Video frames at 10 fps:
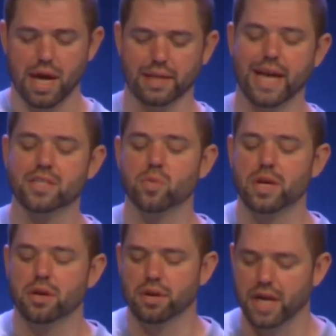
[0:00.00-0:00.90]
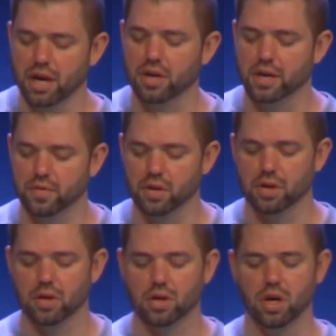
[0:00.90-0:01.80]
And last week, her
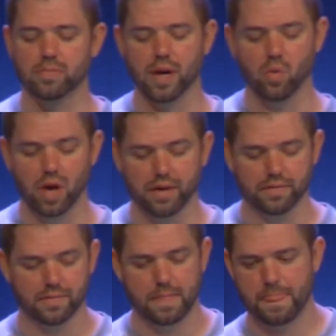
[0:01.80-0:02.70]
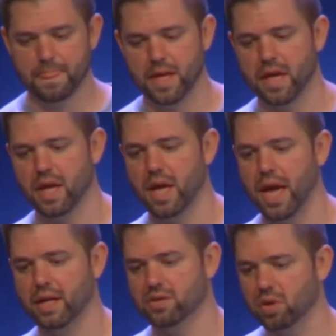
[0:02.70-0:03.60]
caregiver called my wife
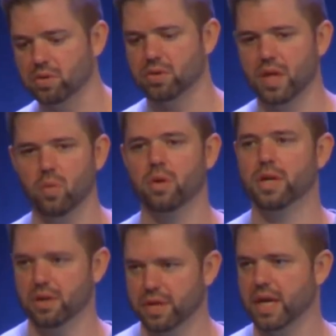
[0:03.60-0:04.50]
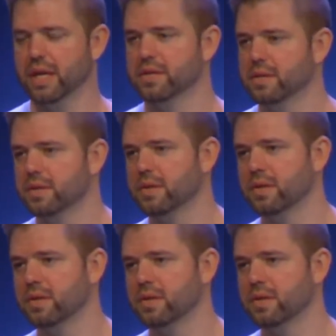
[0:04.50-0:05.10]
and told her that we're near the end.